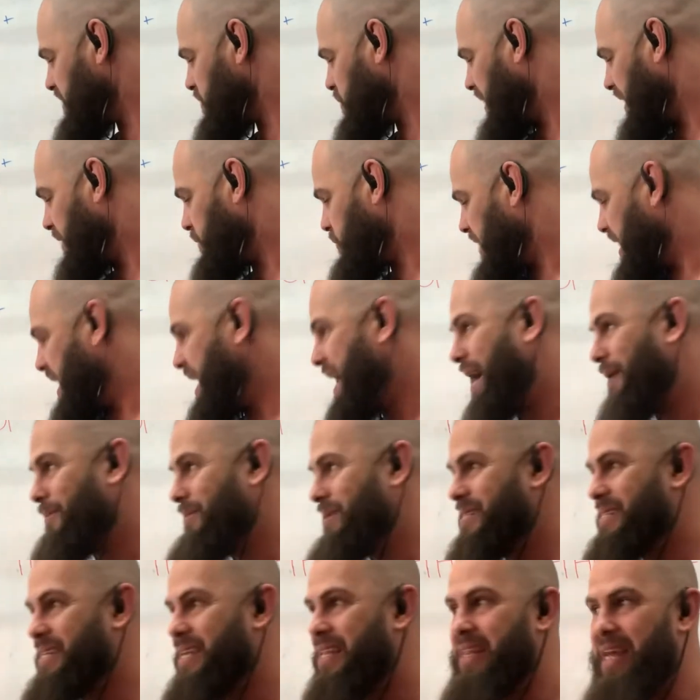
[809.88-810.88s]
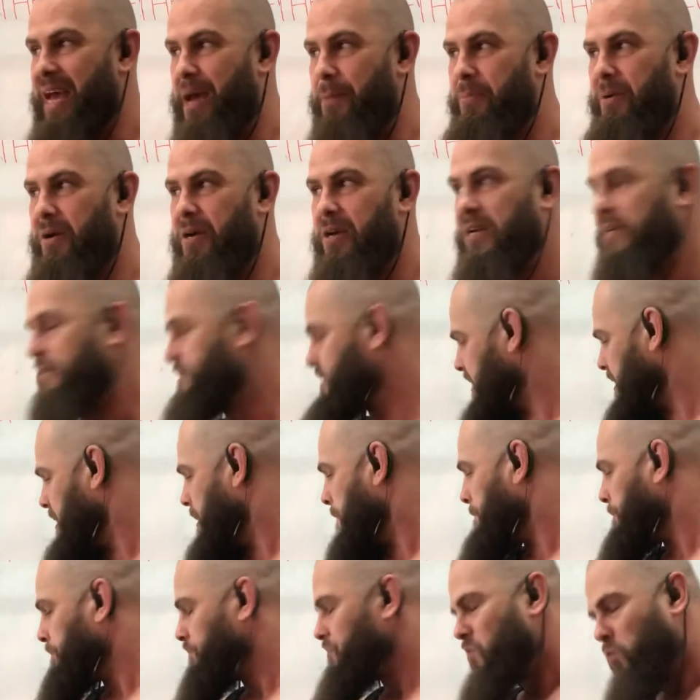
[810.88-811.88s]
why rehab is in there, because
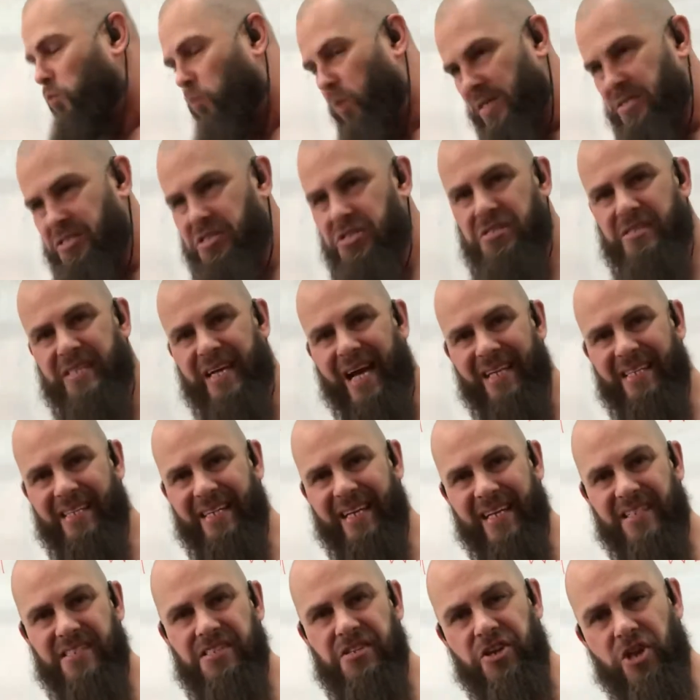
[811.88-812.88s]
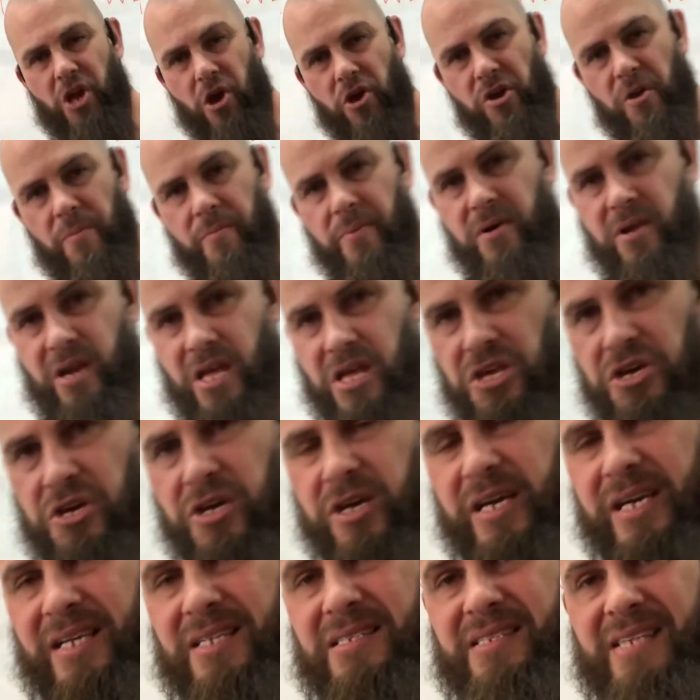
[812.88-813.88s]
once you start to get to know your body, you're
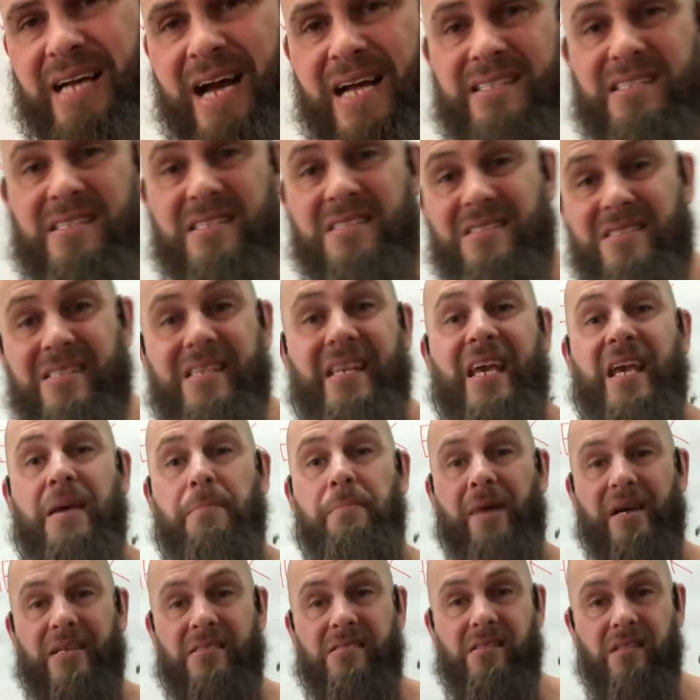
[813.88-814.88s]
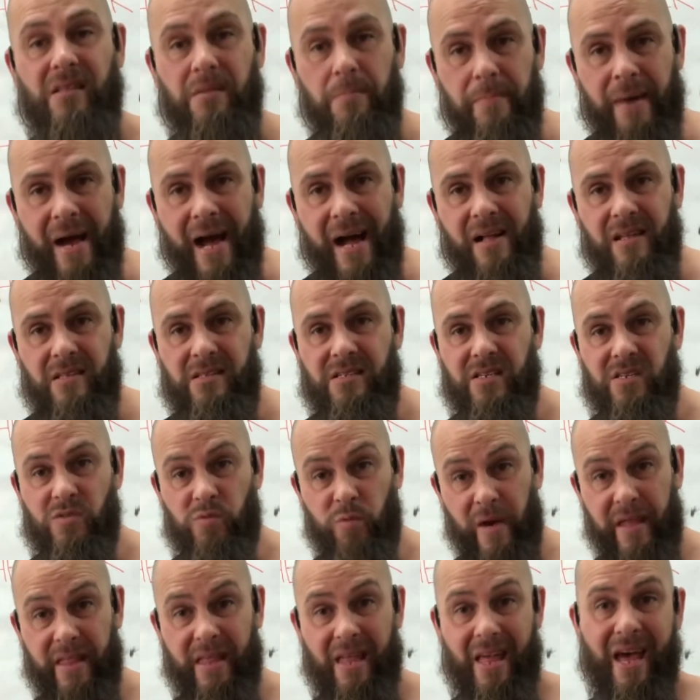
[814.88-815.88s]
gonna start to see muscle imbalances,
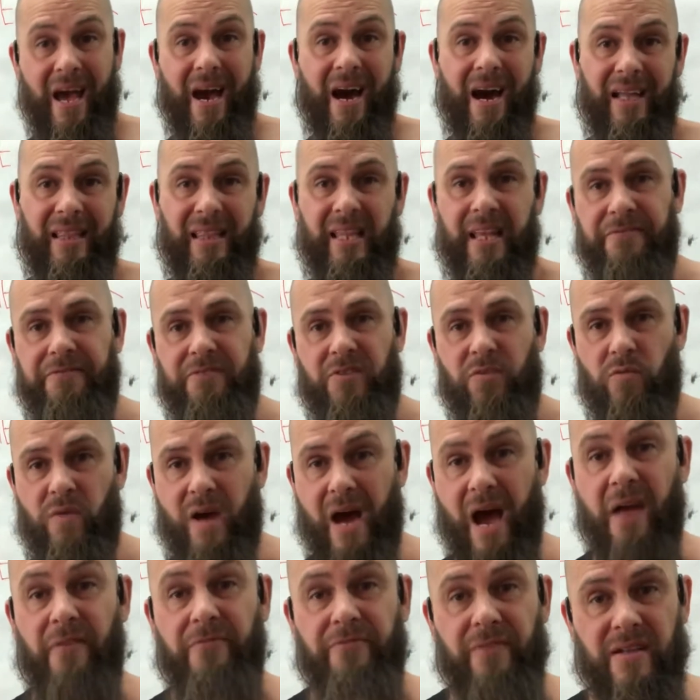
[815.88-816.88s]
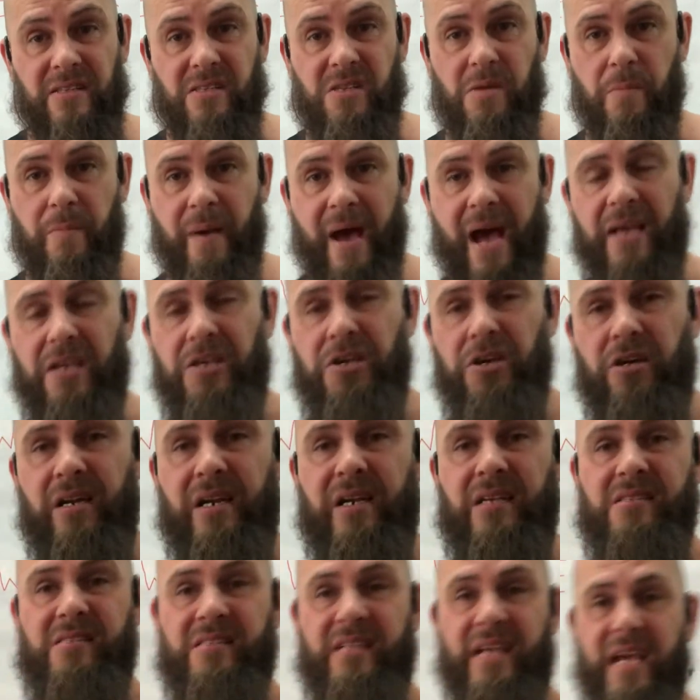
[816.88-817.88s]
whether they are left and right, front and back. You're
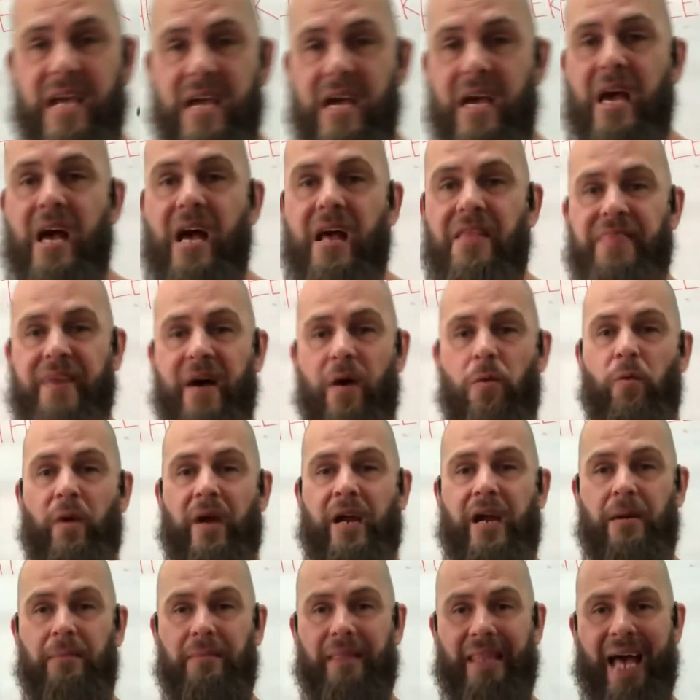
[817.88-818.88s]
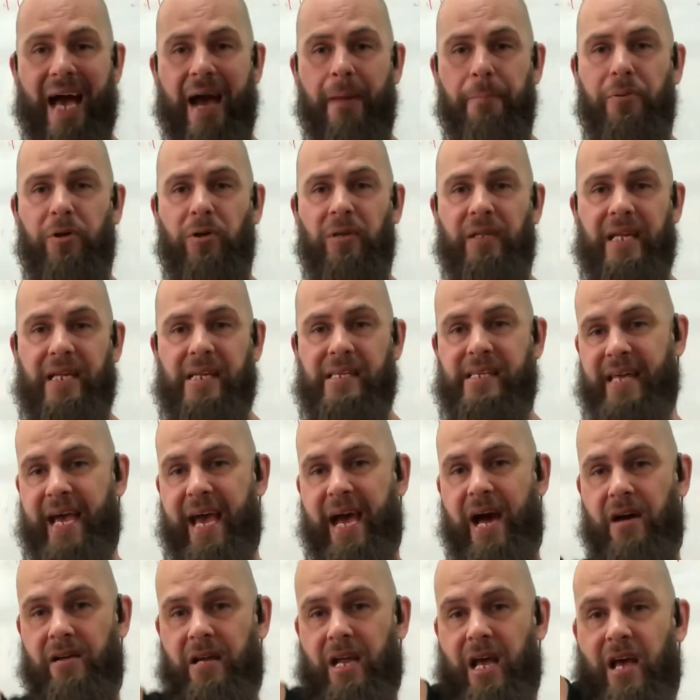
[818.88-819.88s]
gonna see that when I'm lat pulling
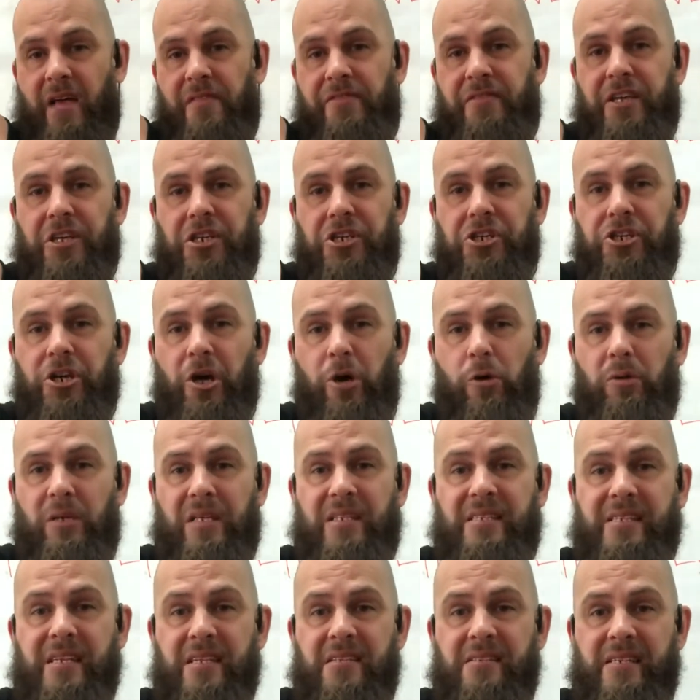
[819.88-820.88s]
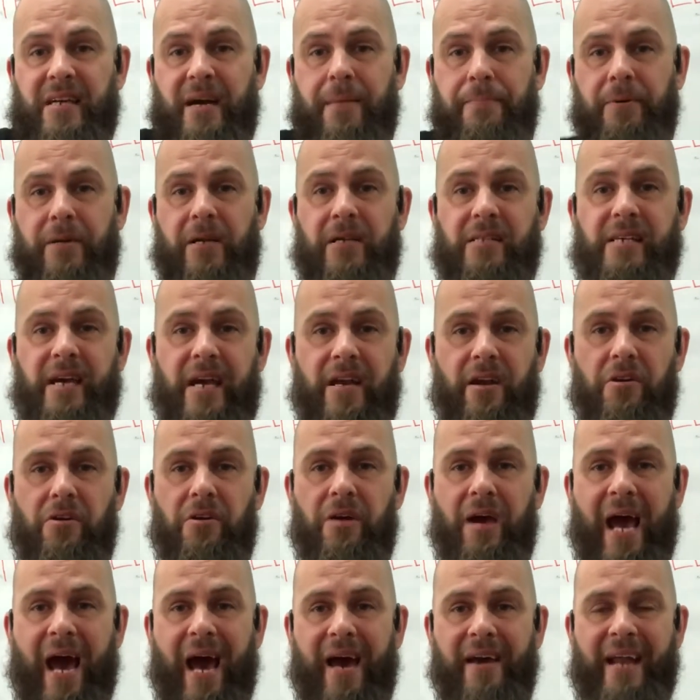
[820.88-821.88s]
down, this shoulder sits up because I don't
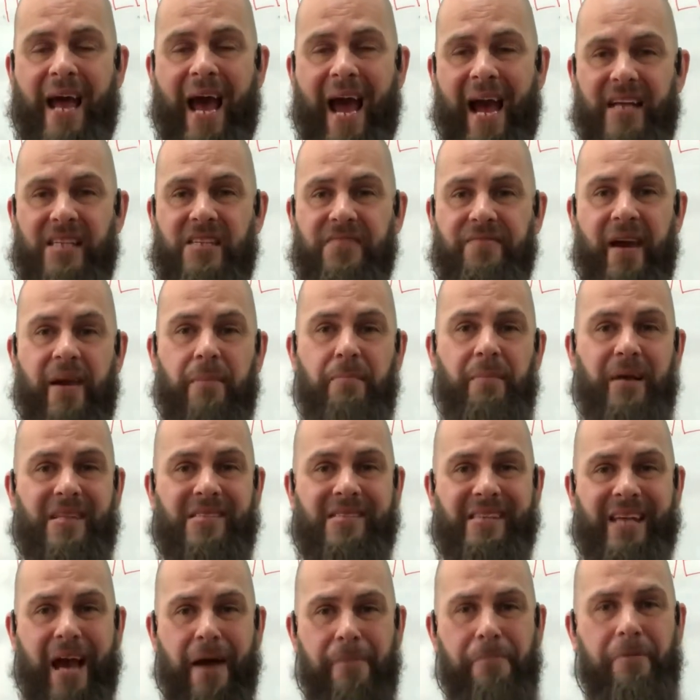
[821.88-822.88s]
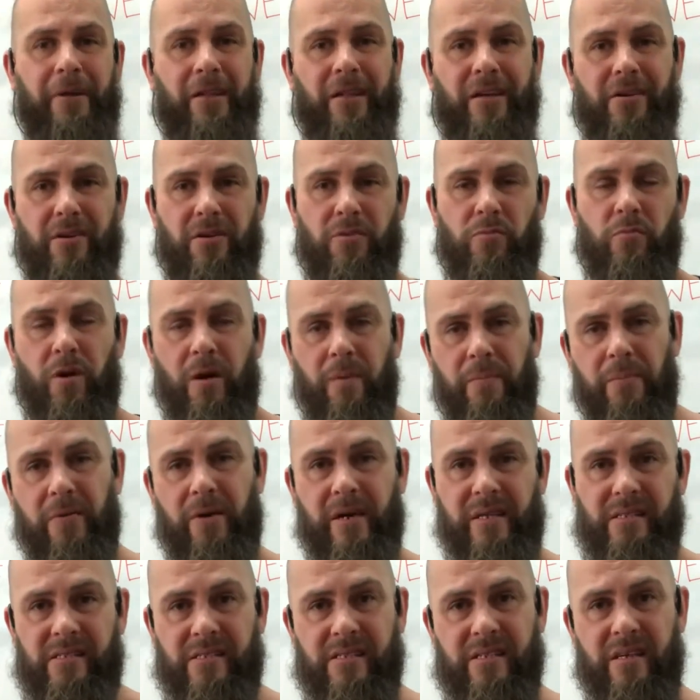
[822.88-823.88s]
know how to activate my scapula and
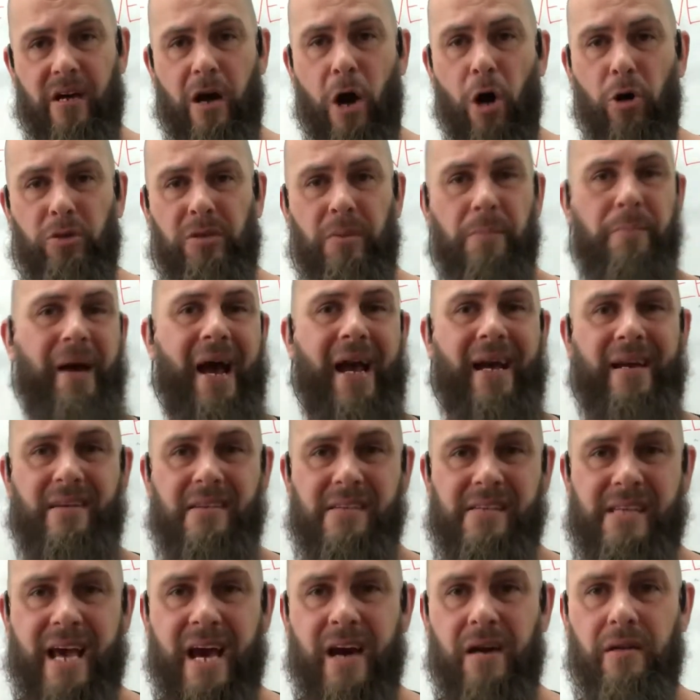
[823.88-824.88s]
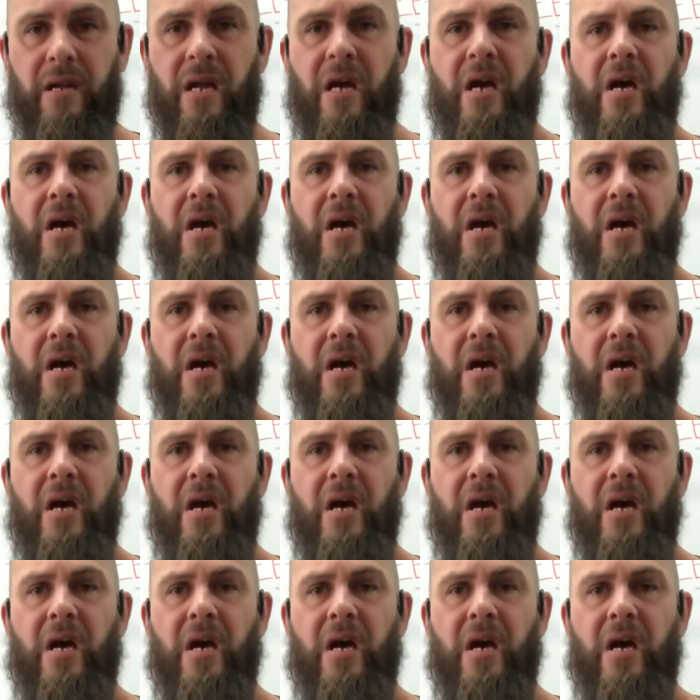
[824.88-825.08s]
rhomboids to hold it back and down.